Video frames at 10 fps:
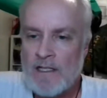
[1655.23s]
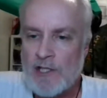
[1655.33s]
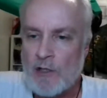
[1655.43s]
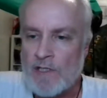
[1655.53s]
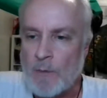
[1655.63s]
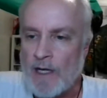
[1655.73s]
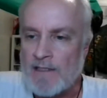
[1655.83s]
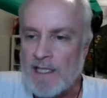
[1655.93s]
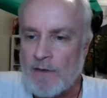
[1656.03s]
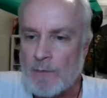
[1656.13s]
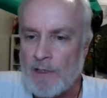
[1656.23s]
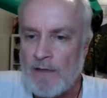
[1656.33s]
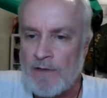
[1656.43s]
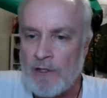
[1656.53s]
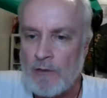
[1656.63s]
So someone has a different
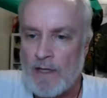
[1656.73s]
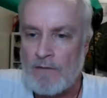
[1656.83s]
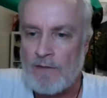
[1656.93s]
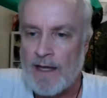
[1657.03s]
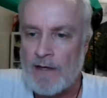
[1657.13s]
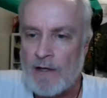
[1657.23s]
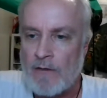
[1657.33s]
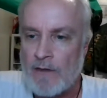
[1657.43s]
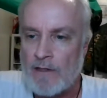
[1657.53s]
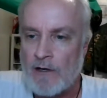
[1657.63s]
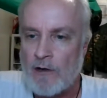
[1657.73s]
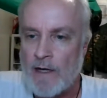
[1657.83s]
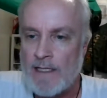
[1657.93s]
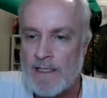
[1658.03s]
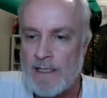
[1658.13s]
belief than you, like flat Earth, and they're
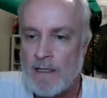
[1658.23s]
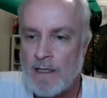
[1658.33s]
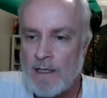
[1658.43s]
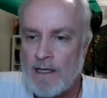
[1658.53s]
crazy,